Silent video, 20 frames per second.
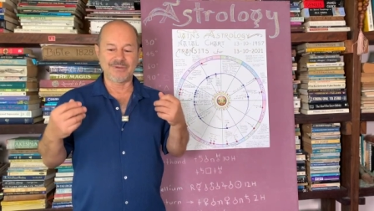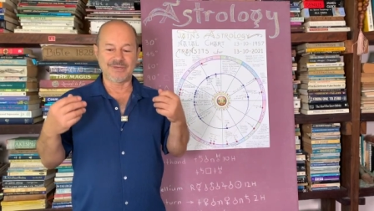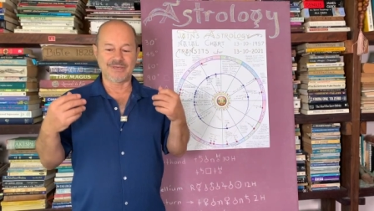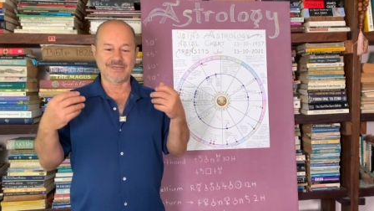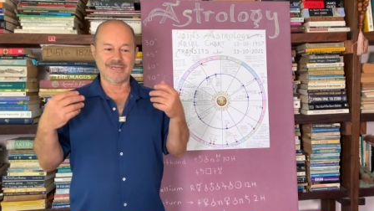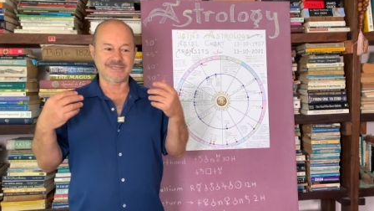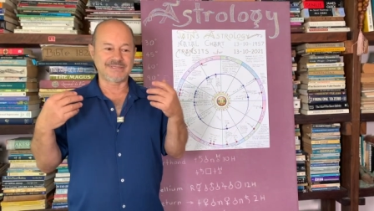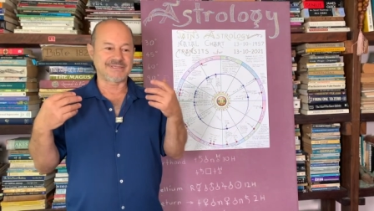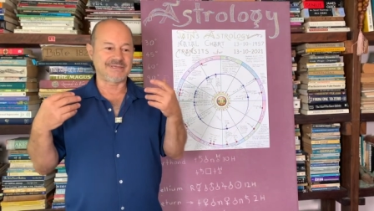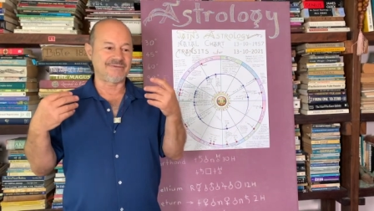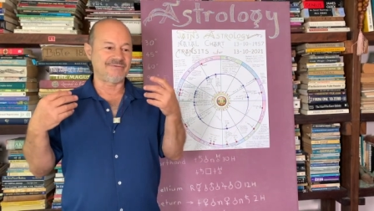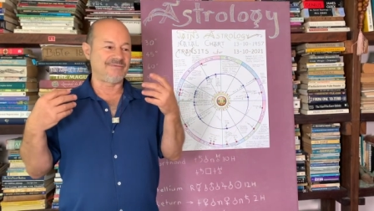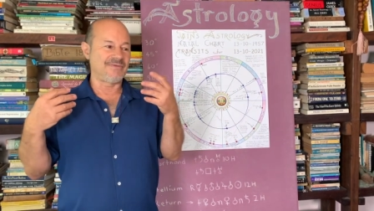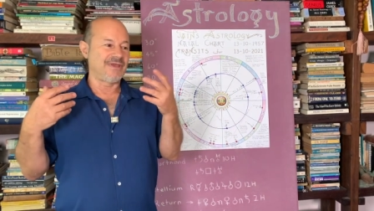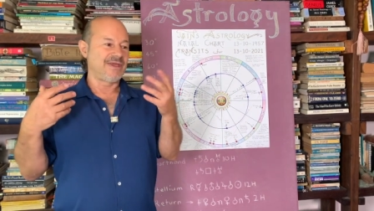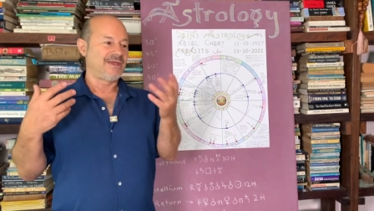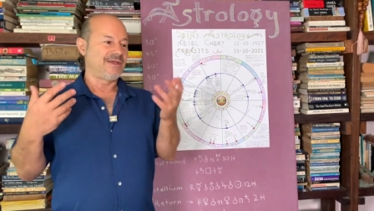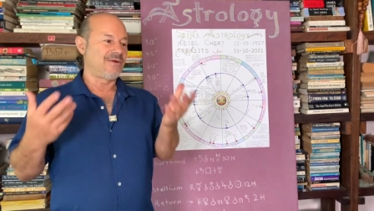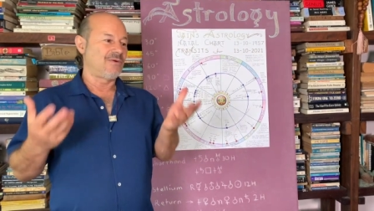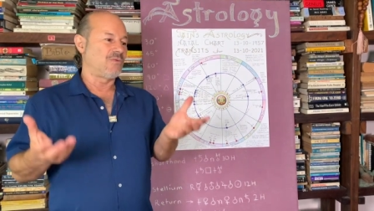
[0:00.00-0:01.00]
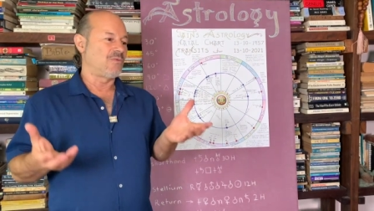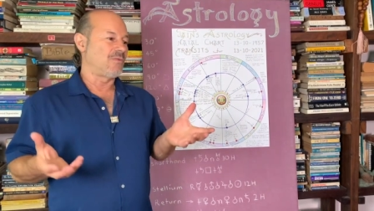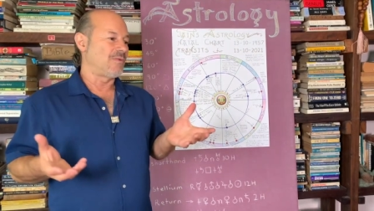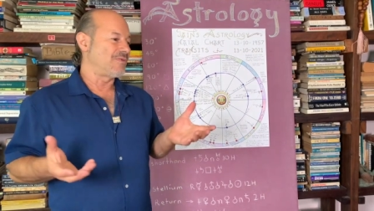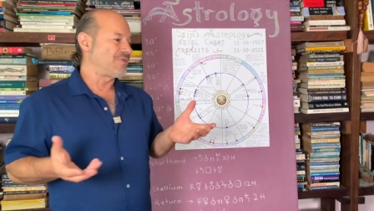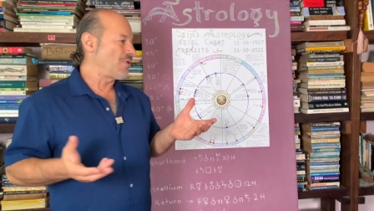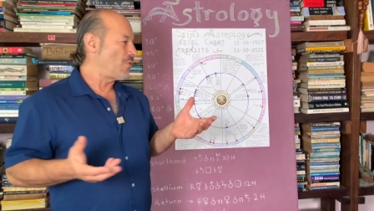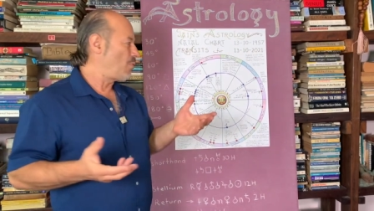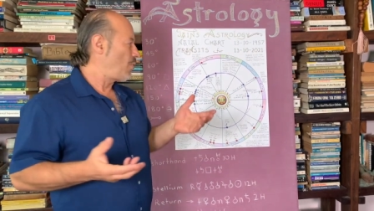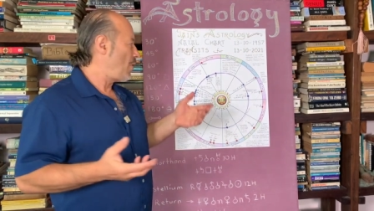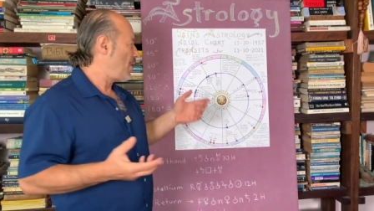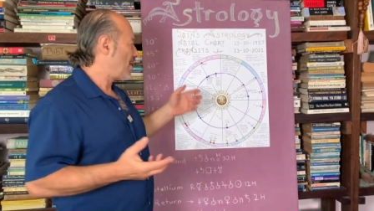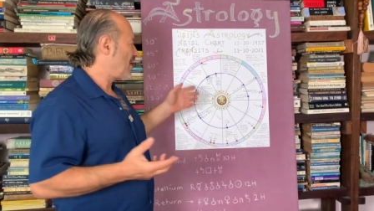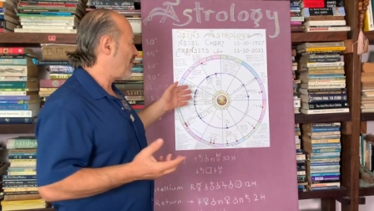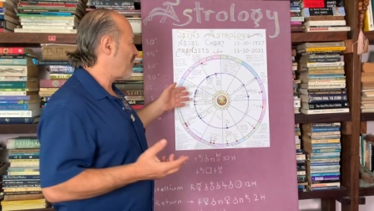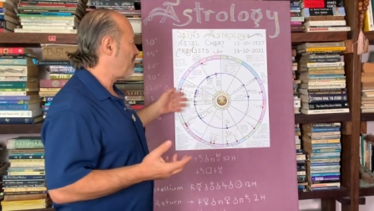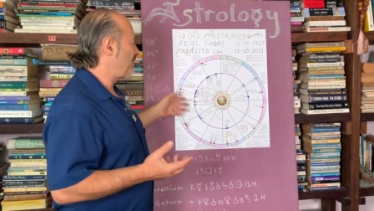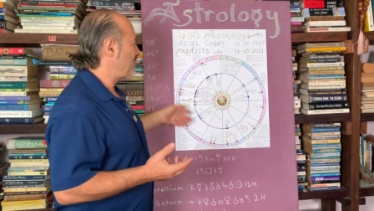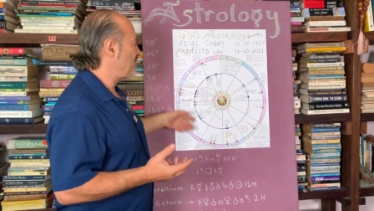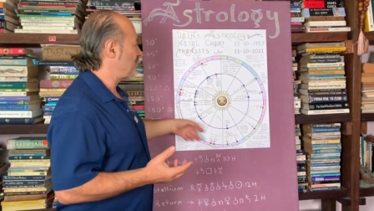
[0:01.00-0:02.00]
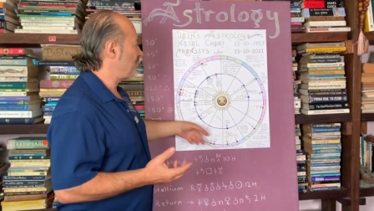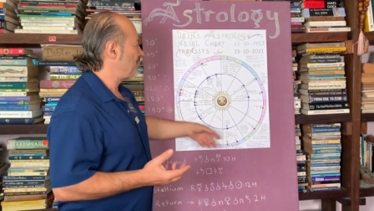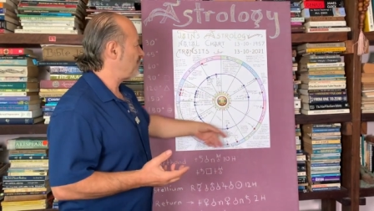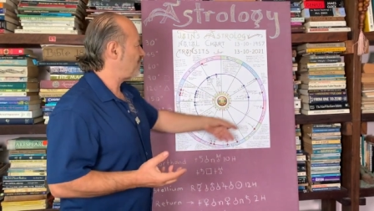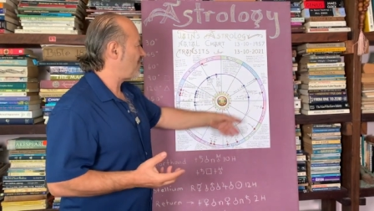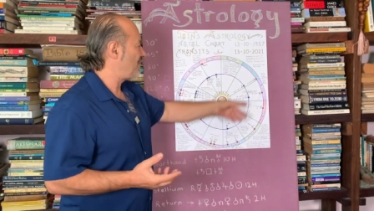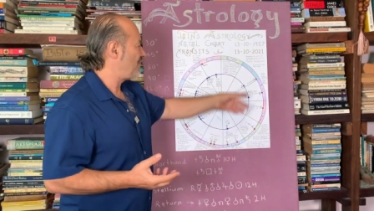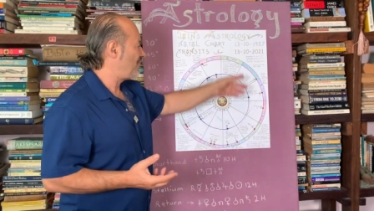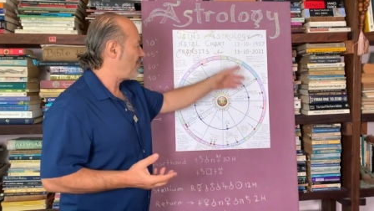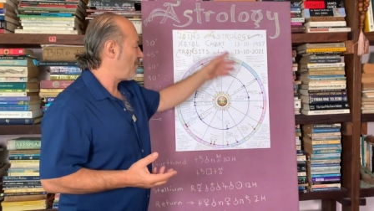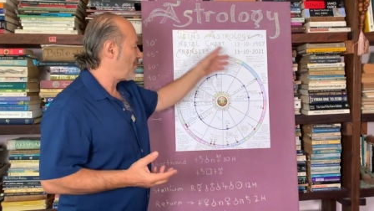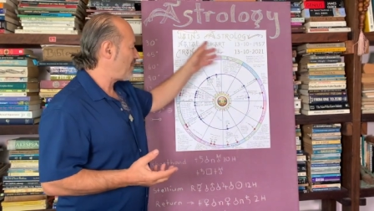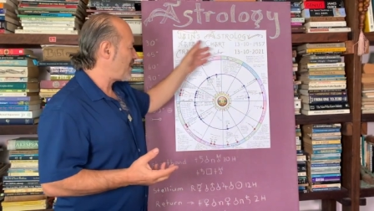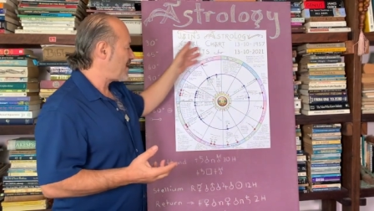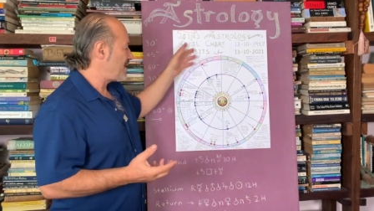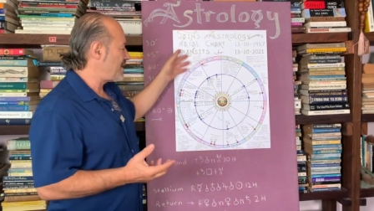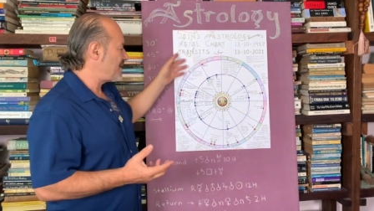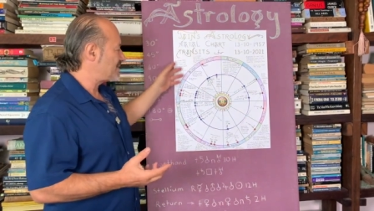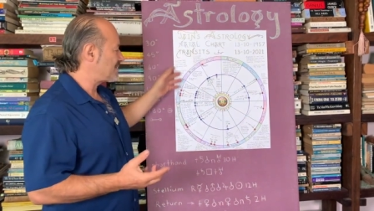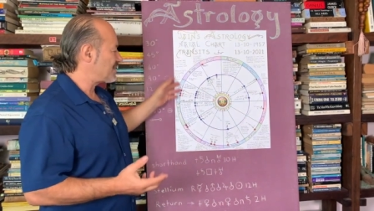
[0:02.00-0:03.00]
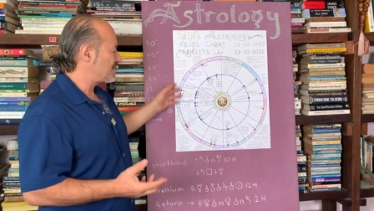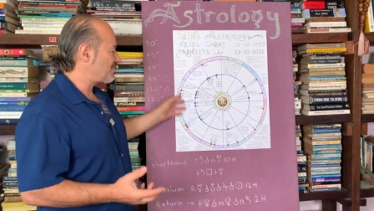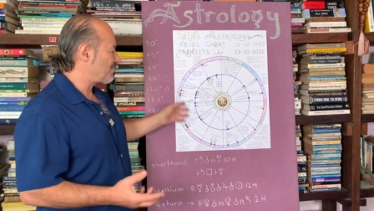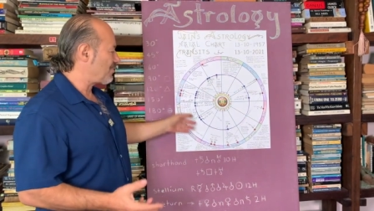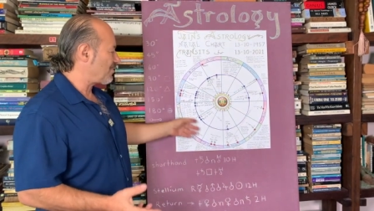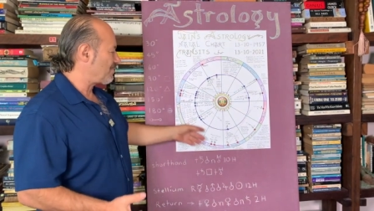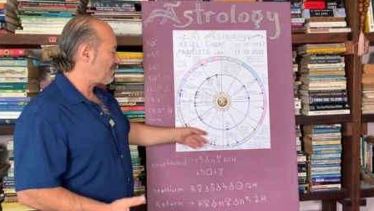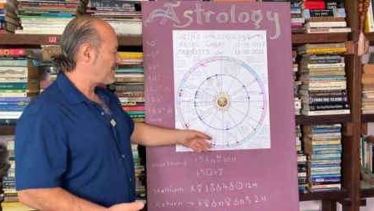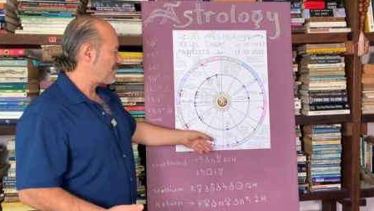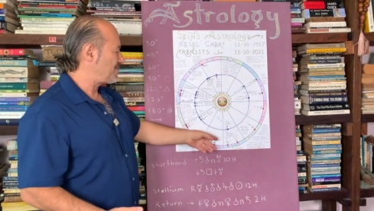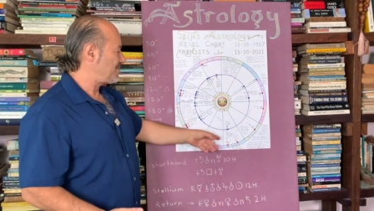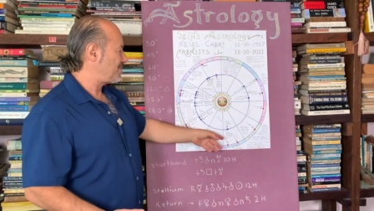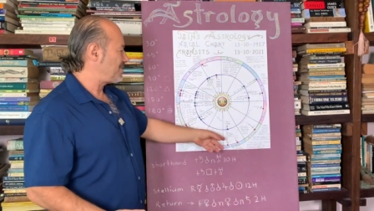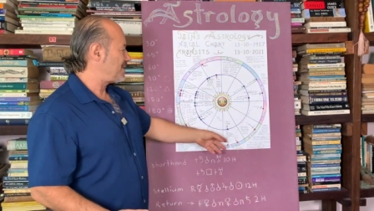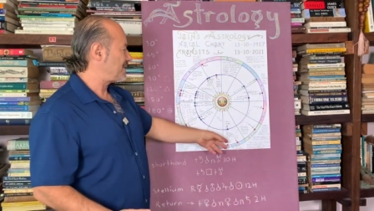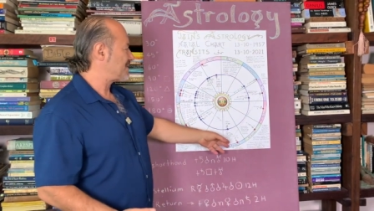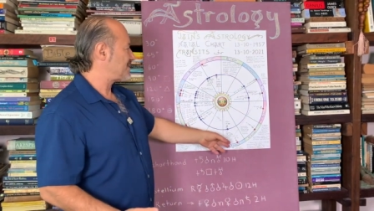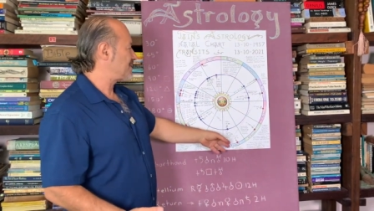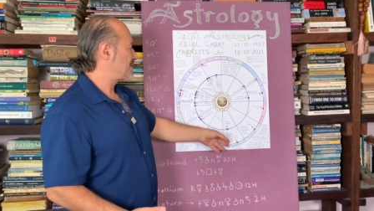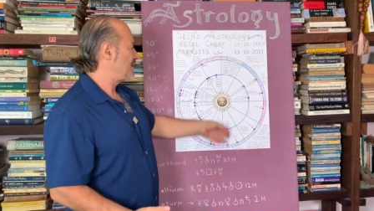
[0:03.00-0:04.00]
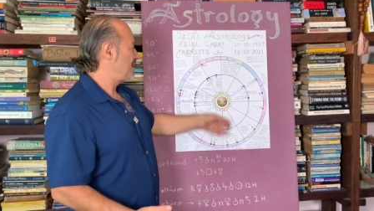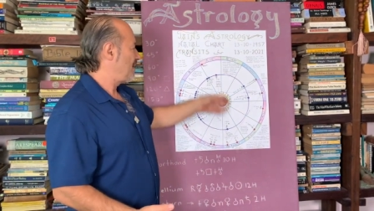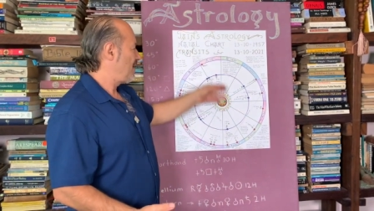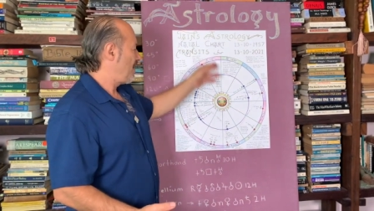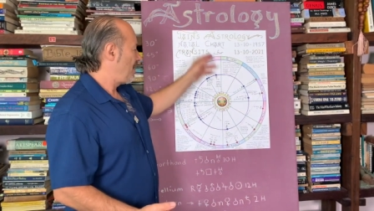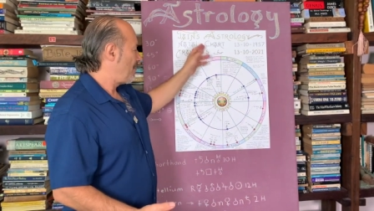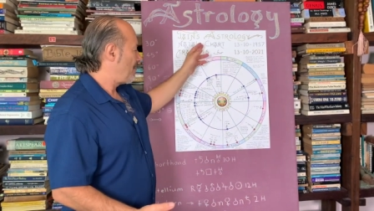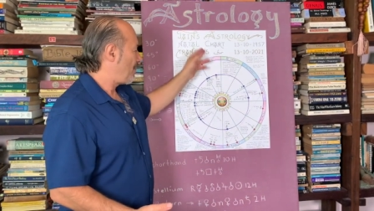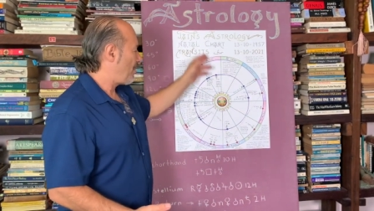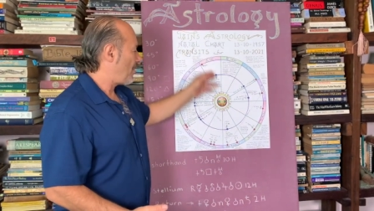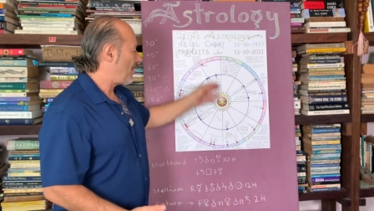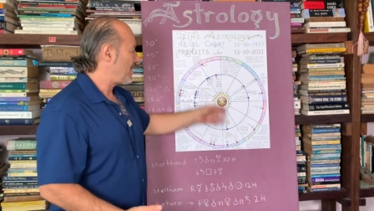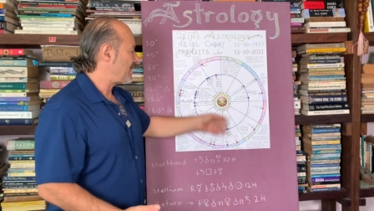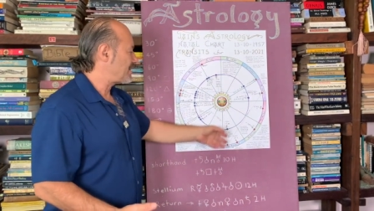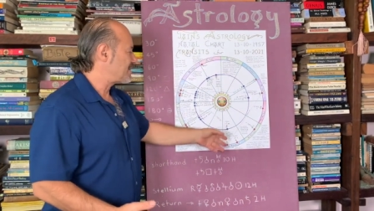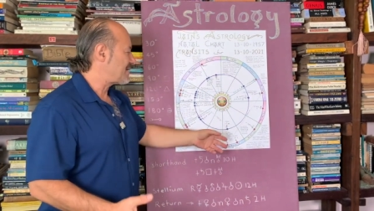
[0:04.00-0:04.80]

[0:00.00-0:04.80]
It's a, the work I've been doing for forty years has brought me to this point.